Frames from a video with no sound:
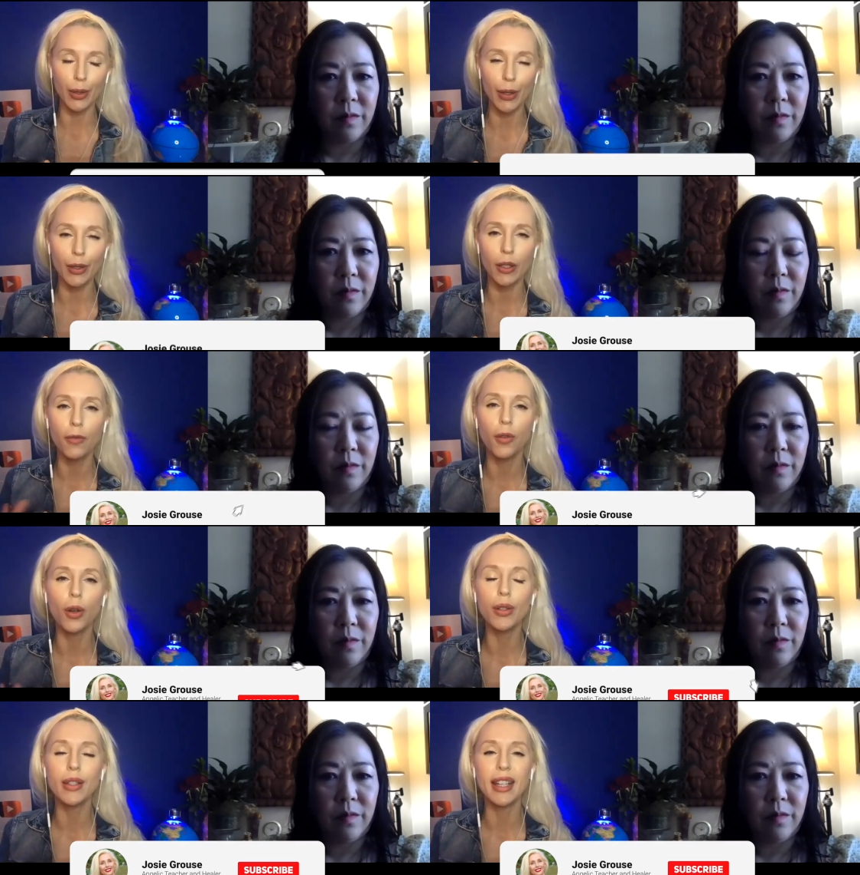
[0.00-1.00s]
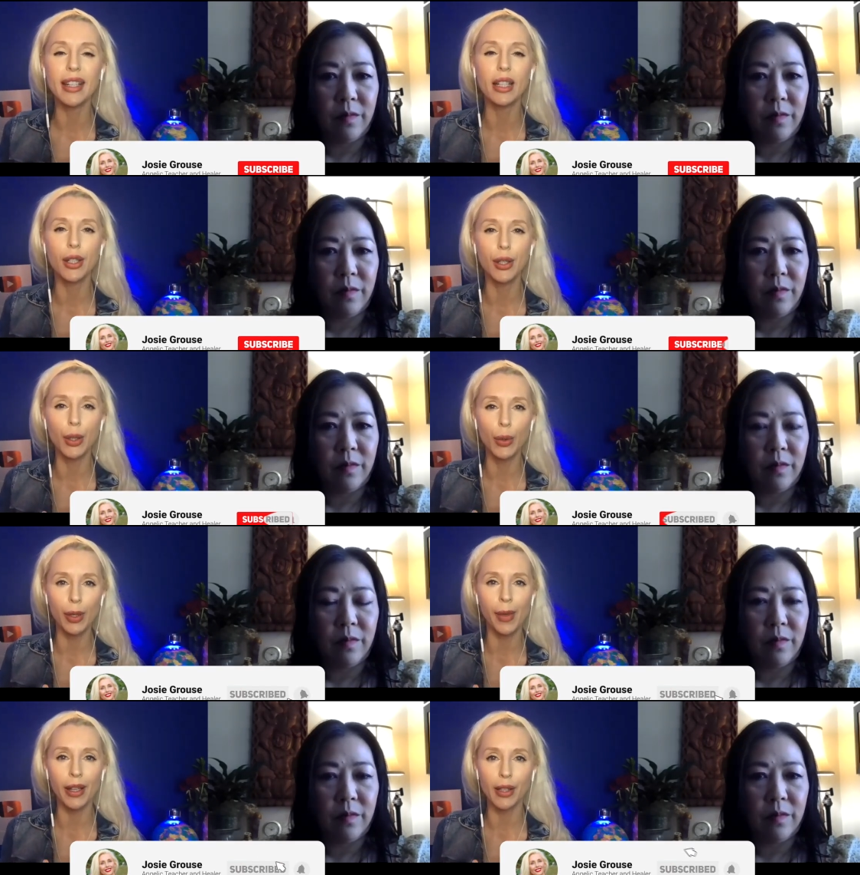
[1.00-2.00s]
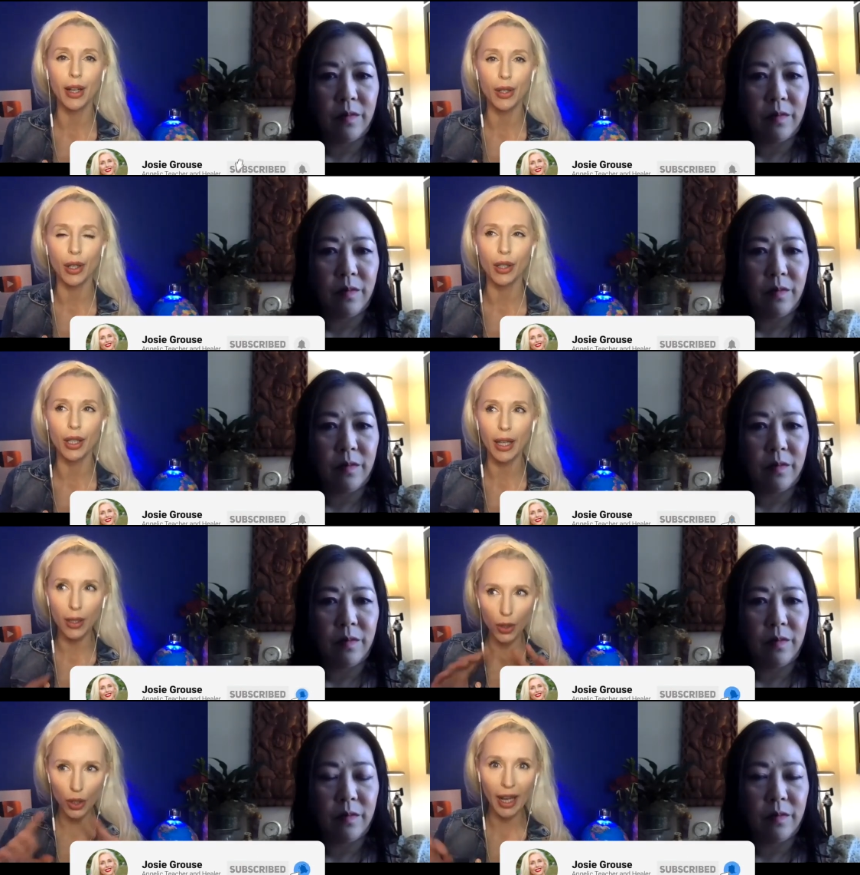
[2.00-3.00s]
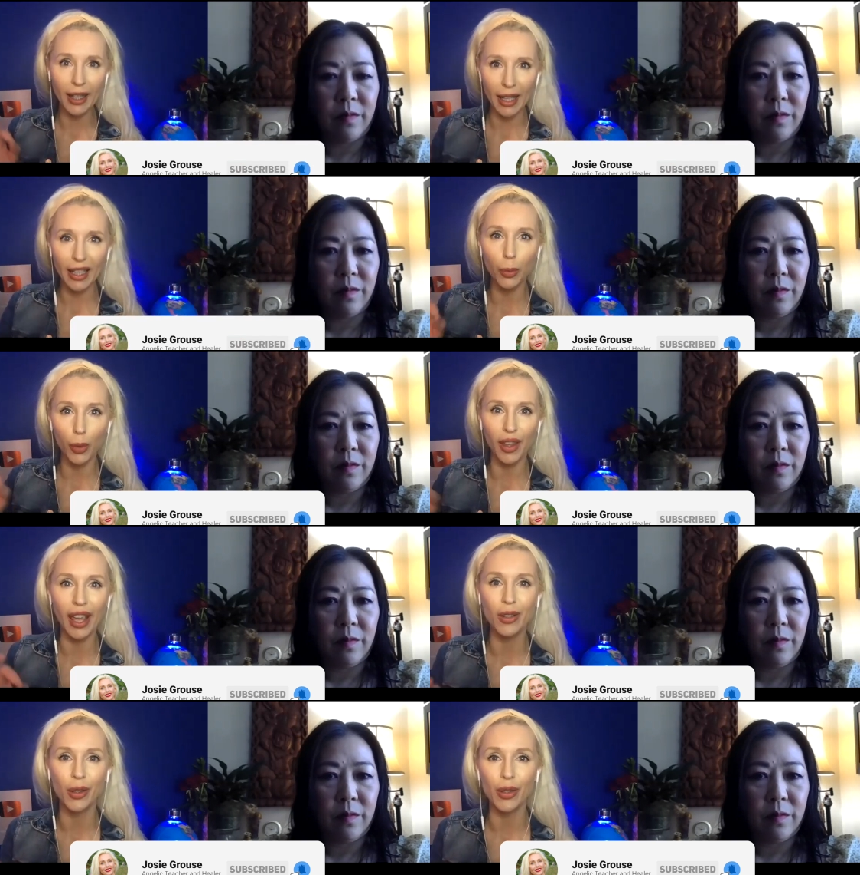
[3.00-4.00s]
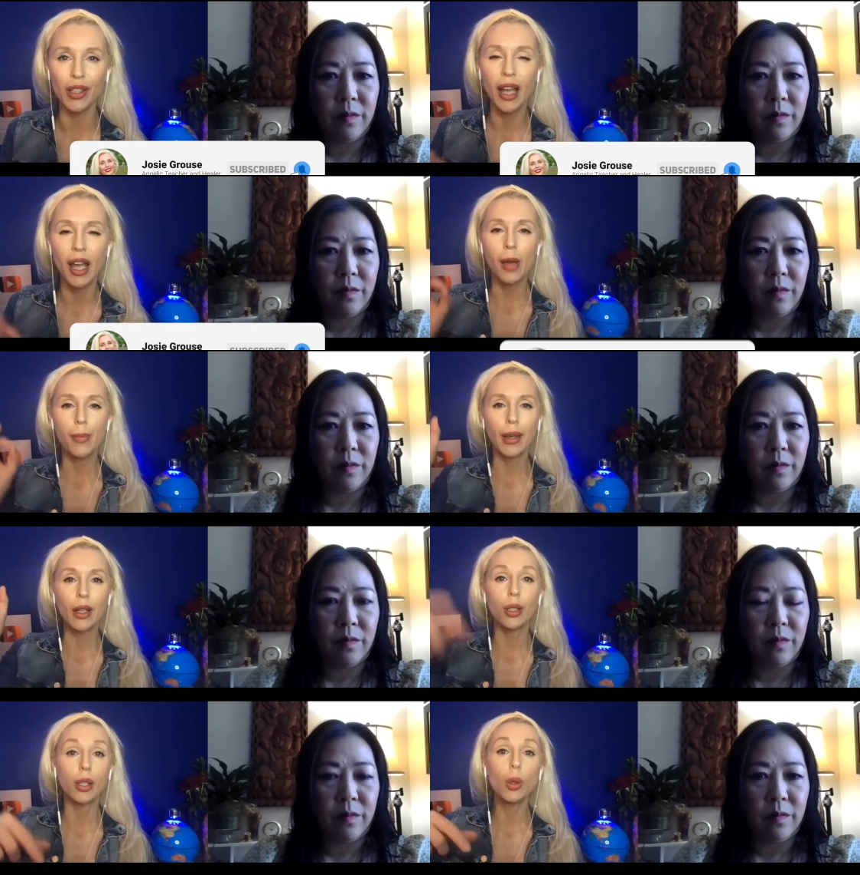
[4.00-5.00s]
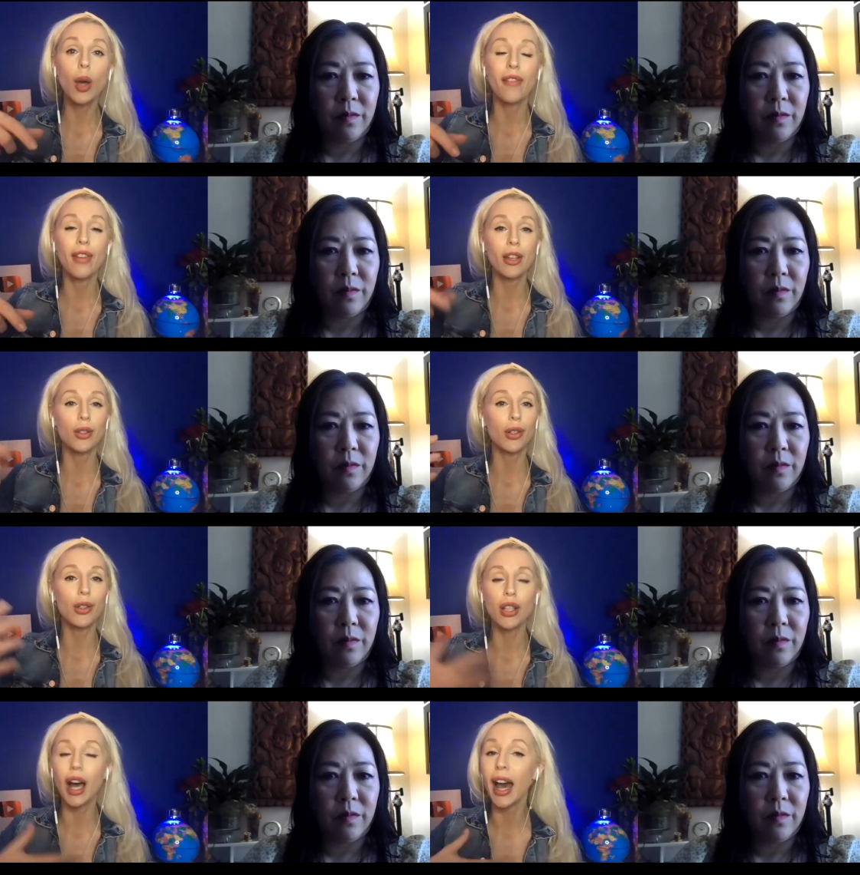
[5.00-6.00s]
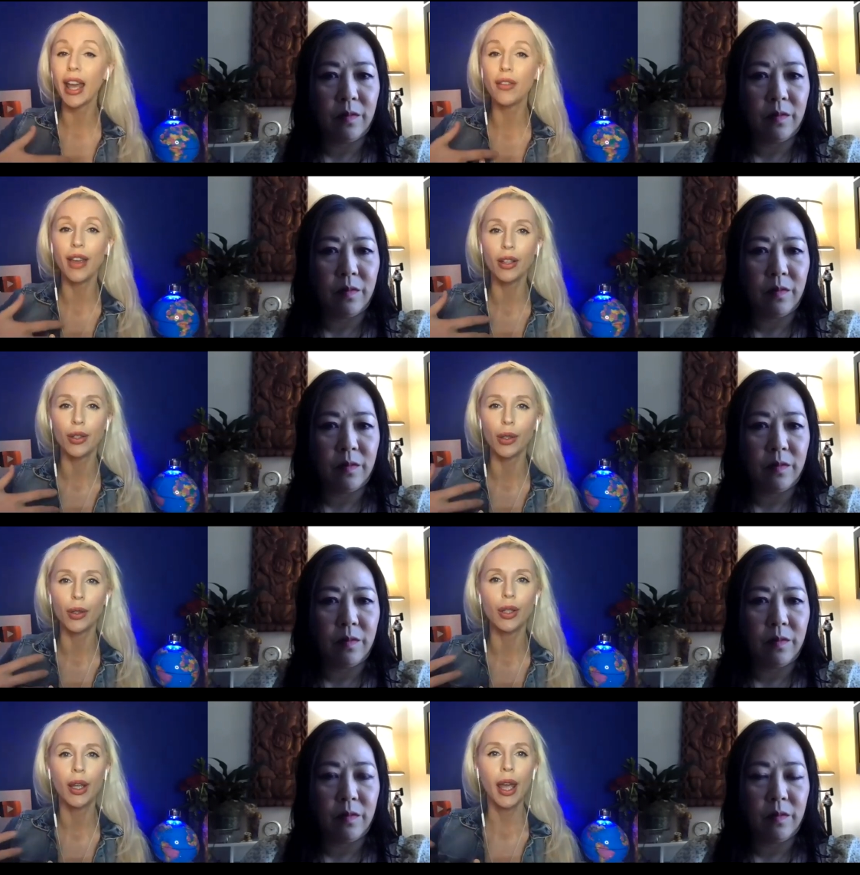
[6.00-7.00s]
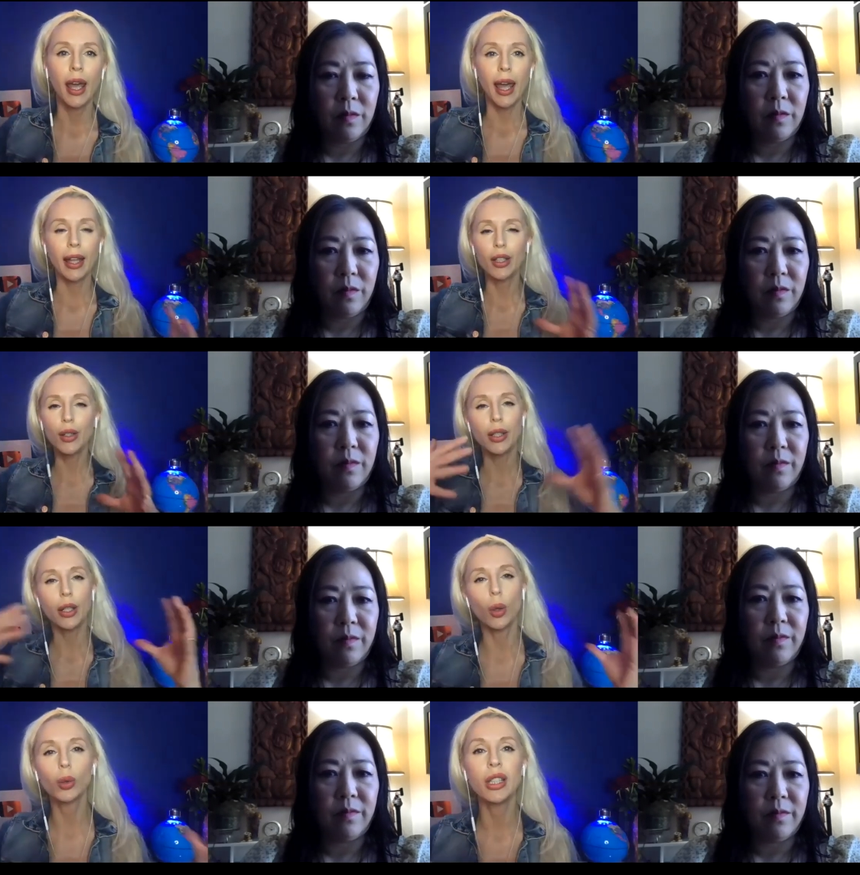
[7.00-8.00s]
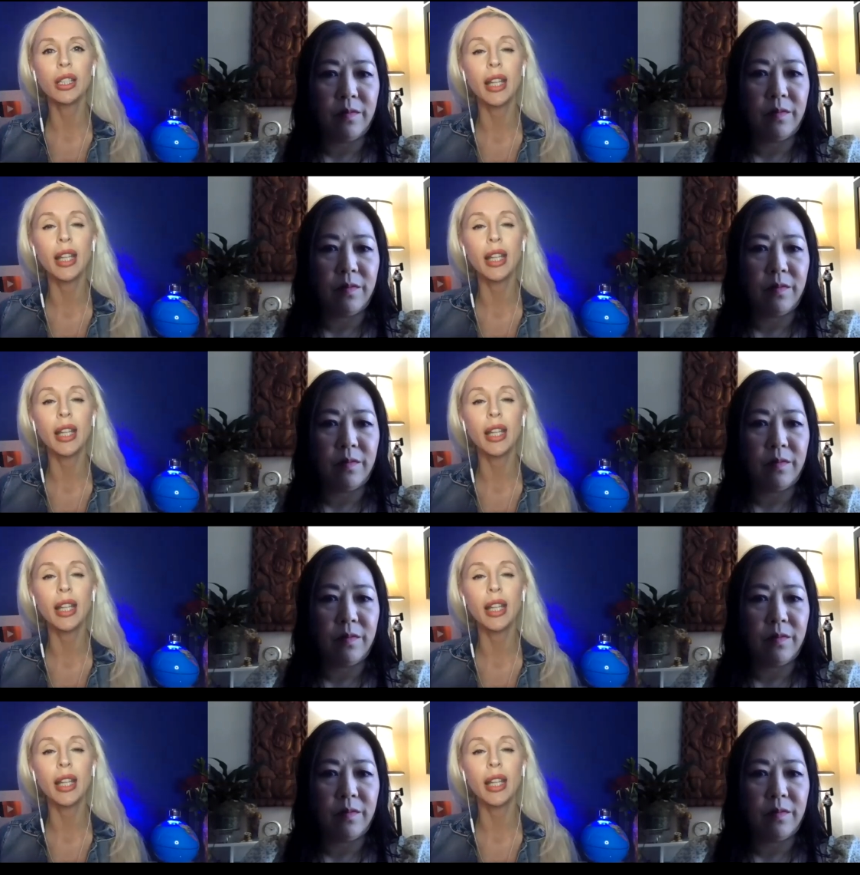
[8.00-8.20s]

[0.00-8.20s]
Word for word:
Speaker 1: And the first thing I do in my sessions is check in with angels, because you have angels, I have angels, and there's a whole